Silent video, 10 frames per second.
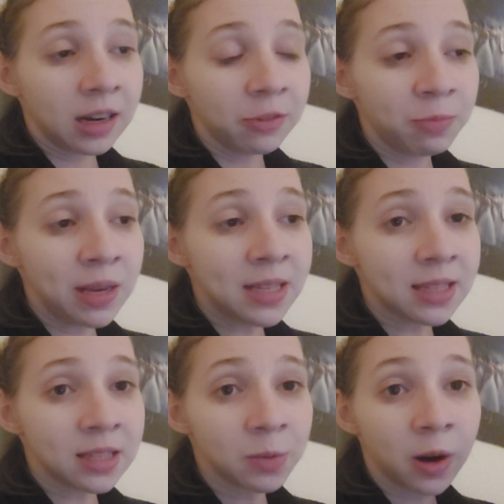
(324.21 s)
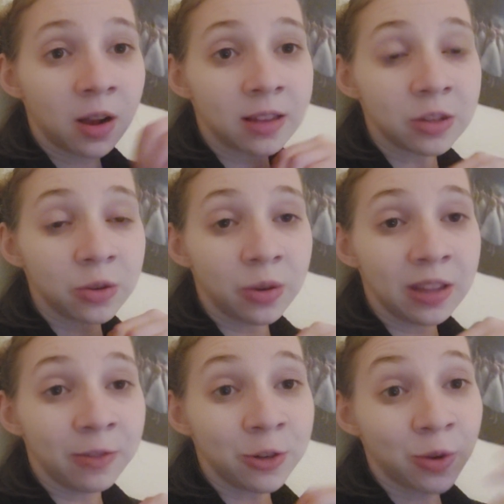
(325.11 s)
INFPs, since we're all into
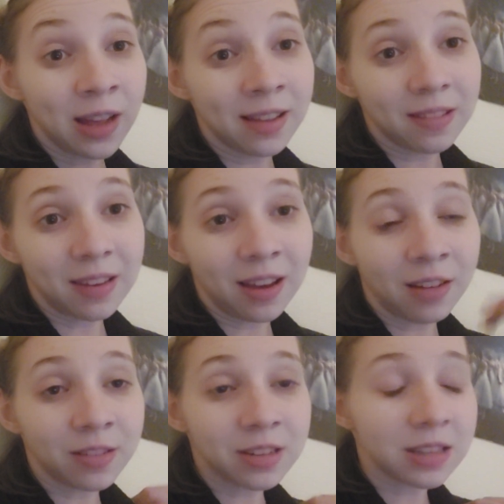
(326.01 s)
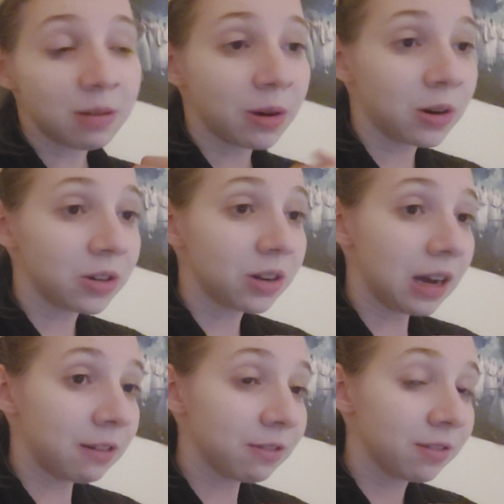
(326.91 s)
individuality, obviously we're going
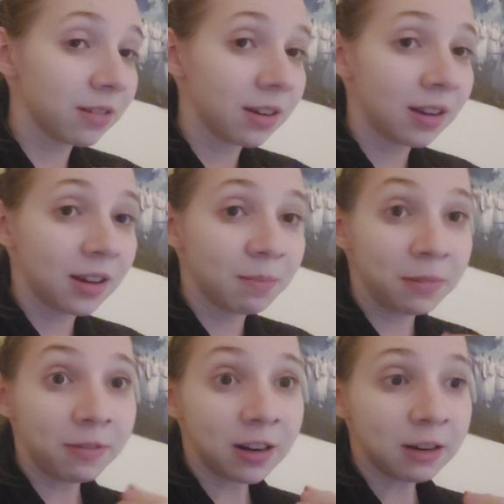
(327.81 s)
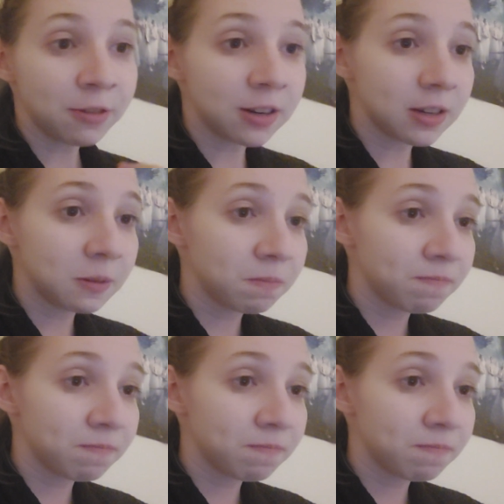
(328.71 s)
to be very different.